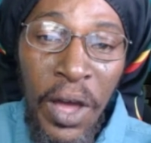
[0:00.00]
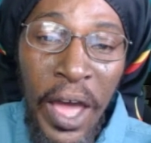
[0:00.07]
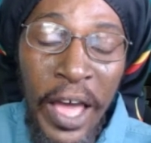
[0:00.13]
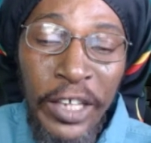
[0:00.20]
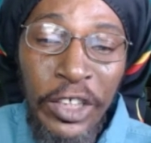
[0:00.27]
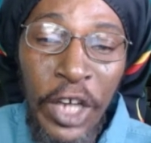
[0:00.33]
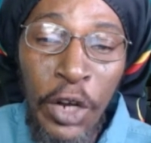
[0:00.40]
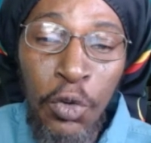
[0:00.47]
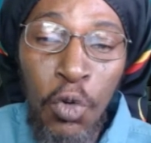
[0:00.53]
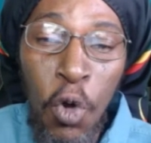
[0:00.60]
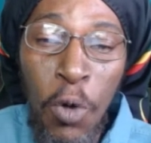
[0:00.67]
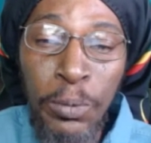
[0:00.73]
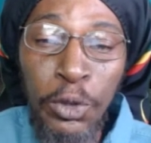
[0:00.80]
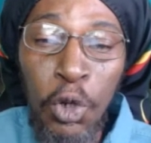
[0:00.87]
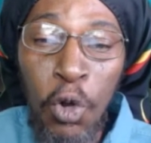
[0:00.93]
ancient
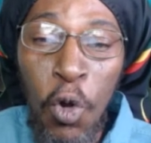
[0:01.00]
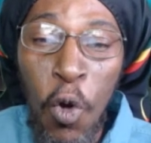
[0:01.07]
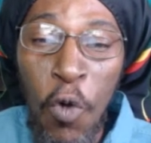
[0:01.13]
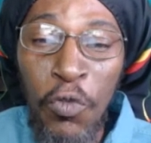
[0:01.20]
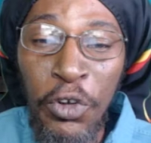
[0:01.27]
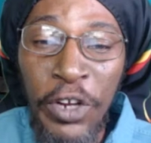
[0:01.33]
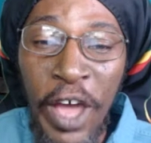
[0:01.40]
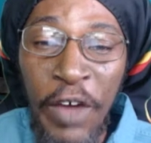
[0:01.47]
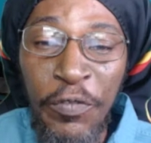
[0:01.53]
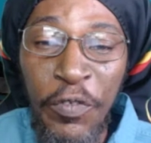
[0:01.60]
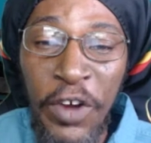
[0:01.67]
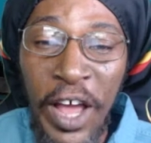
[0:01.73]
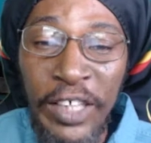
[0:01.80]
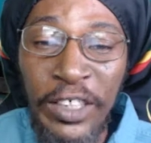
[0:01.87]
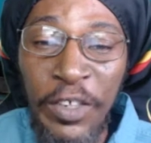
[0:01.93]
Rome took over that
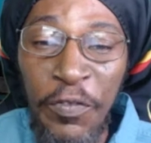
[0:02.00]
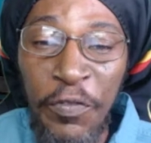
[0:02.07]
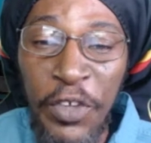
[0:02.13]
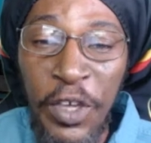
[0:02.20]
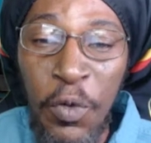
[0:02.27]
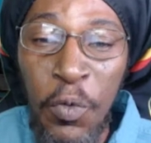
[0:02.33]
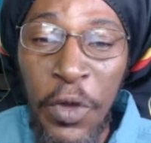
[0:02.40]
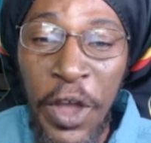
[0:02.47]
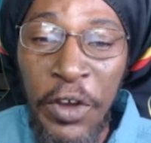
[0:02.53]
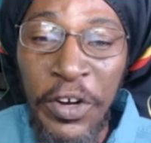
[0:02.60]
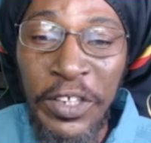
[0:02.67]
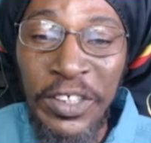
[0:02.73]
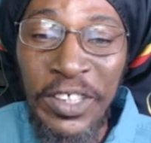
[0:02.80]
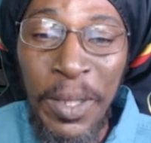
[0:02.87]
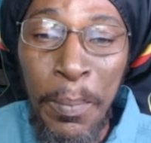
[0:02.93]
philosophy where
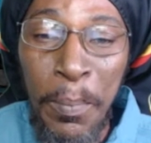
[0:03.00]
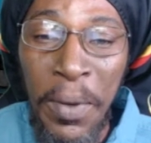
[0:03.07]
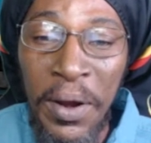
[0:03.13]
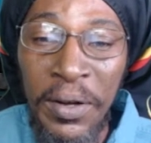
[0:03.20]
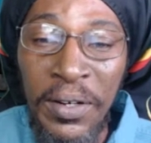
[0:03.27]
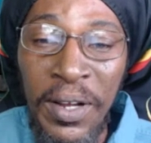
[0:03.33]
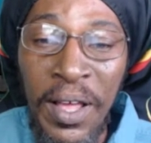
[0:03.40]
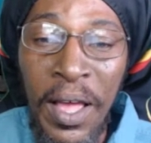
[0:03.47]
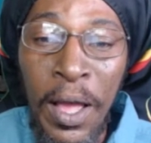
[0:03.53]
the symbol